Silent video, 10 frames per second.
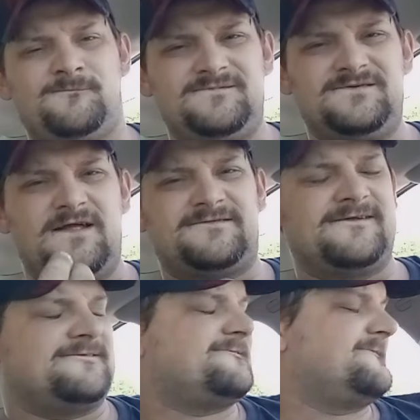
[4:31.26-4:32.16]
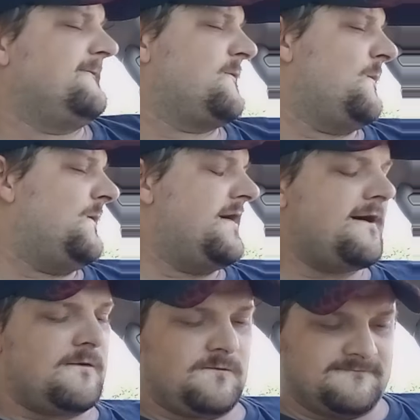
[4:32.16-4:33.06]
gonna let that soak a
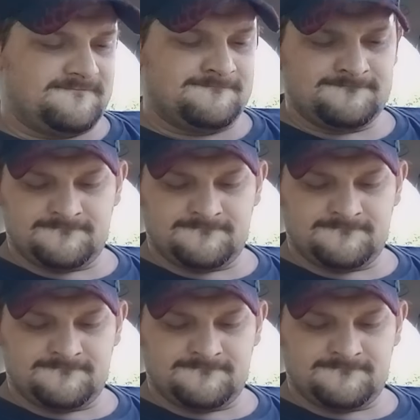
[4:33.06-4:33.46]
while,